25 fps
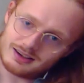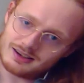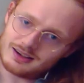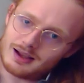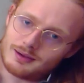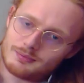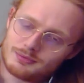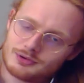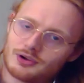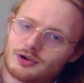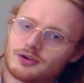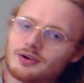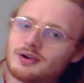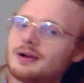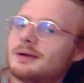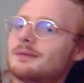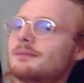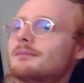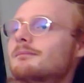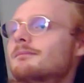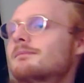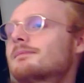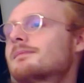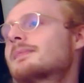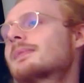I'm sorry.
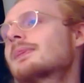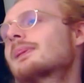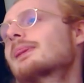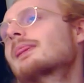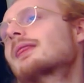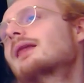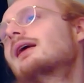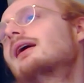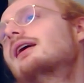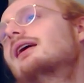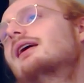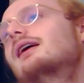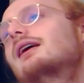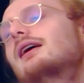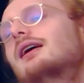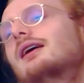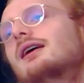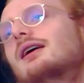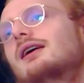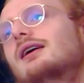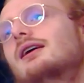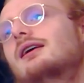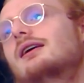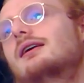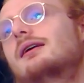
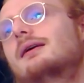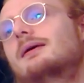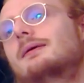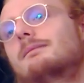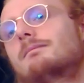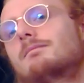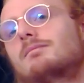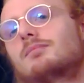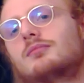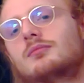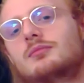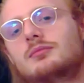Kind